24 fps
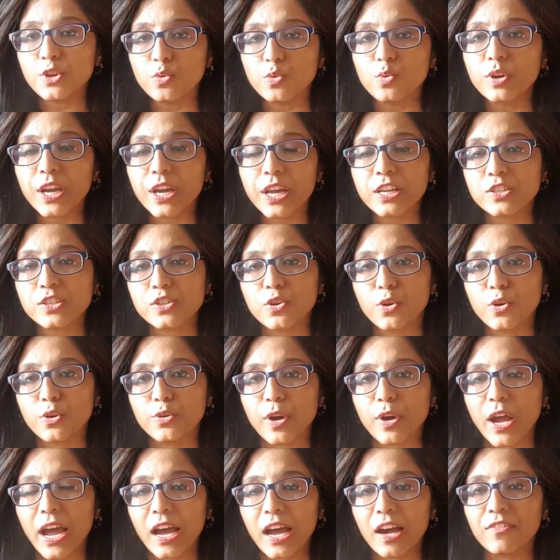UK is going to
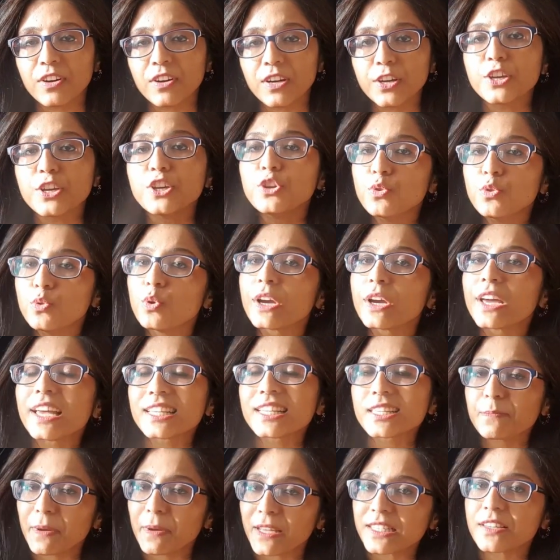have a UK
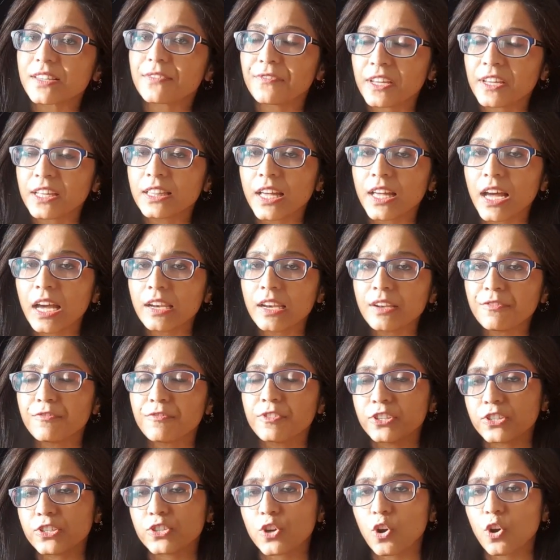specific tariff, which
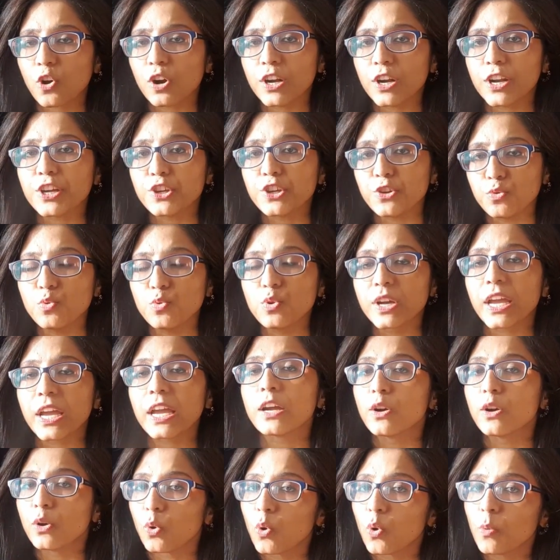is called a UK
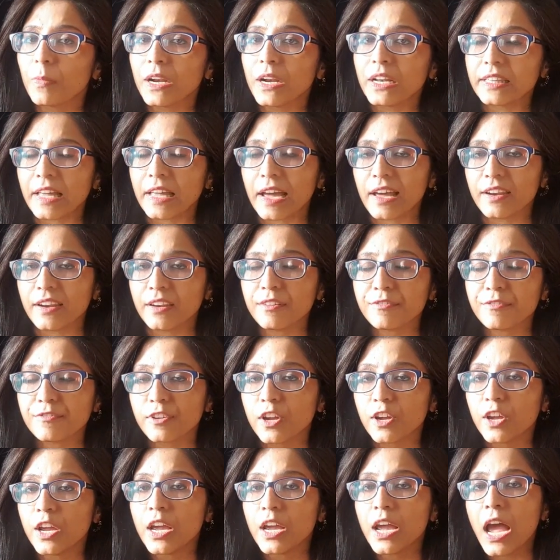global tariff,
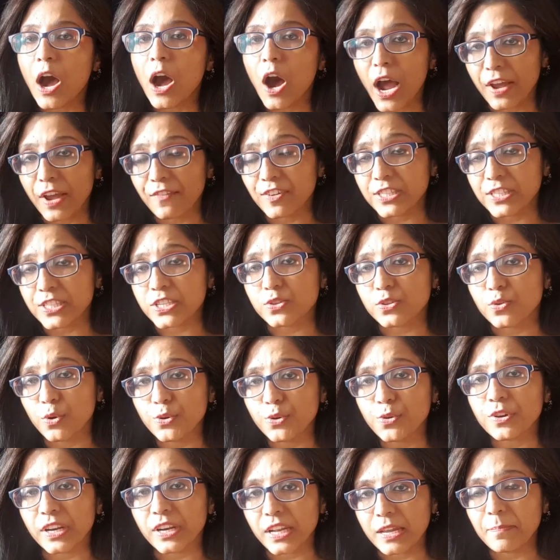which is going
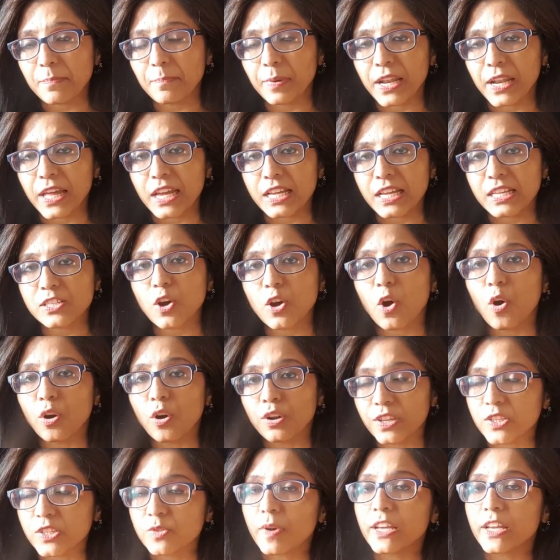to replace all
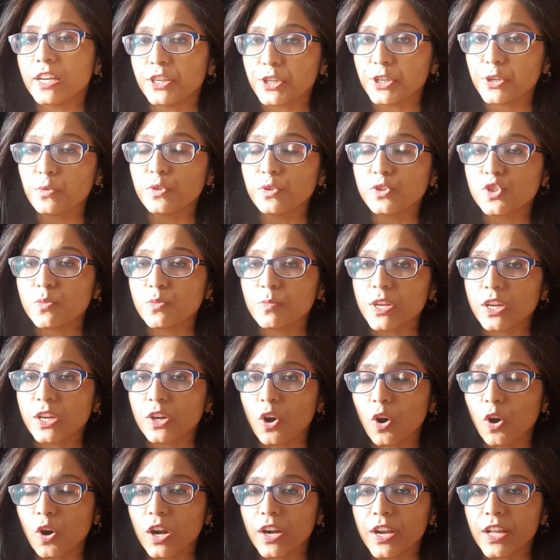this while it used to be
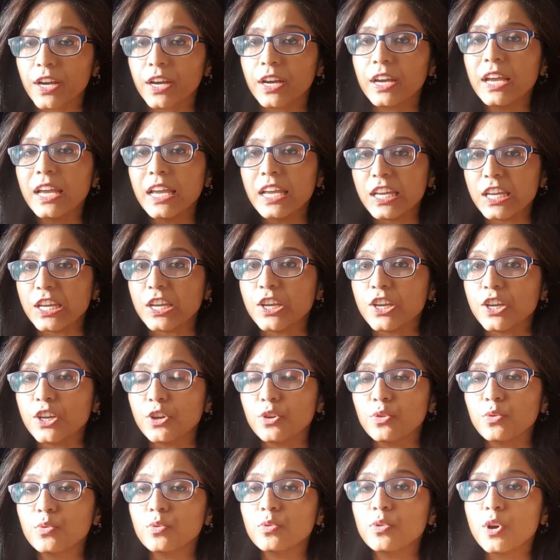called a
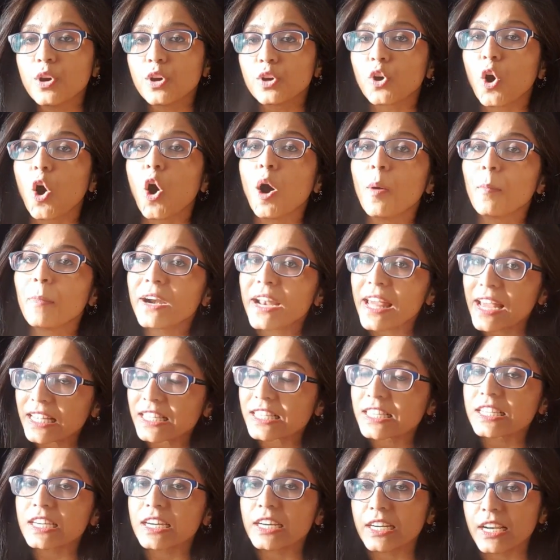EU common
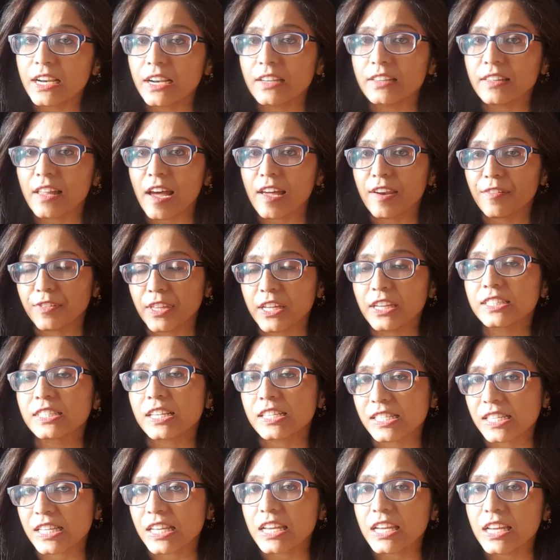external tariff, that is a
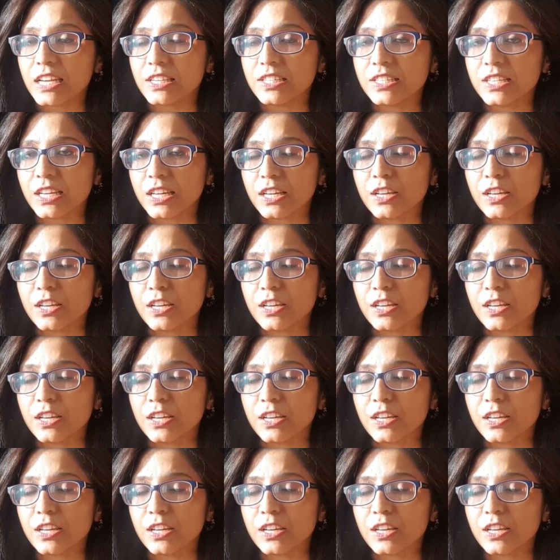CET.